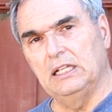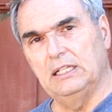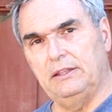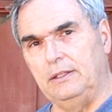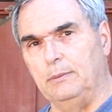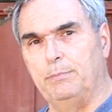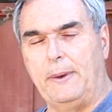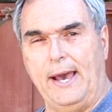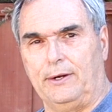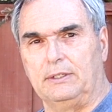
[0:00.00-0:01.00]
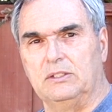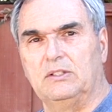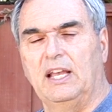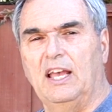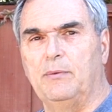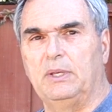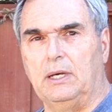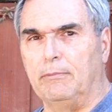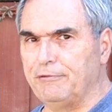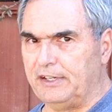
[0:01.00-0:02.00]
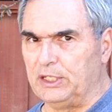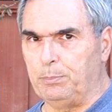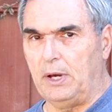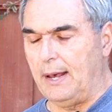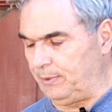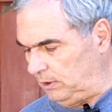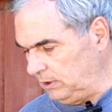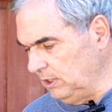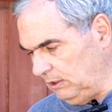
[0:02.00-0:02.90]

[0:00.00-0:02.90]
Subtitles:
lithium batteries have become very popular.